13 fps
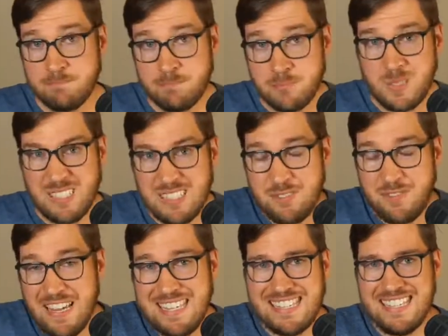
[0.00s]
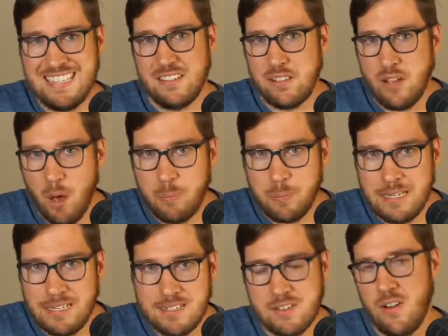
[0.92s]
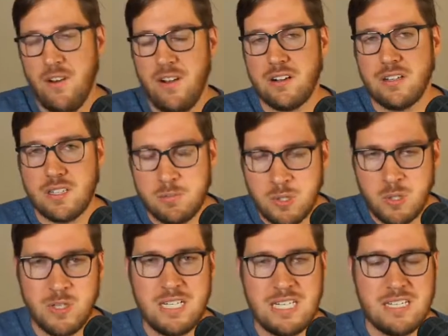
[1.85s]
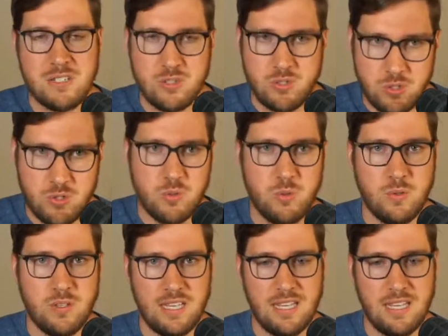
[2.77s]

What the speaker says: Because let's face it, companies are communities too.